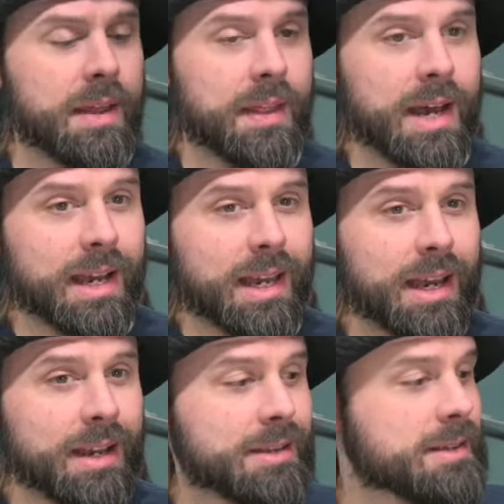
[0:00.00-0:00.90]
In that
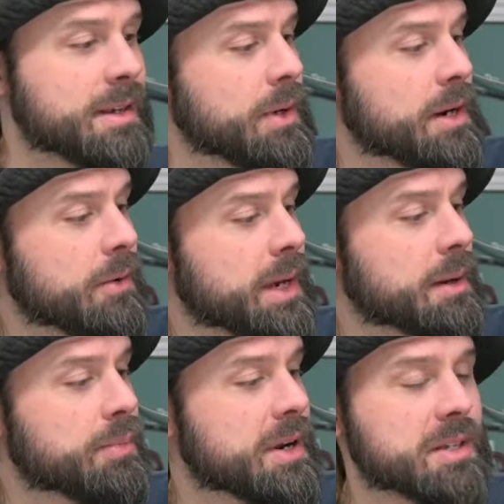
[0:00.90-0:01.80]
case, we know we
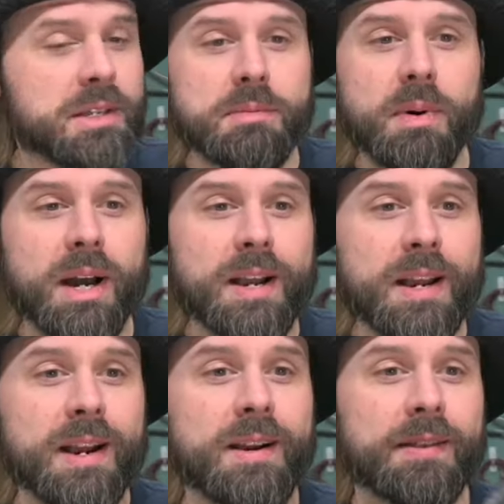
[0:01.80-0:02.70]
can press this button
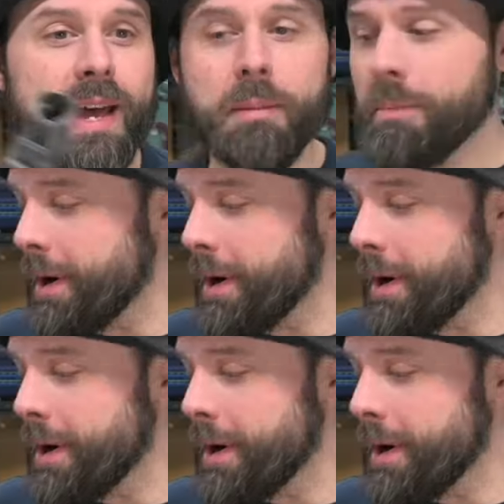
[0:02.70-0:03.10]
here and that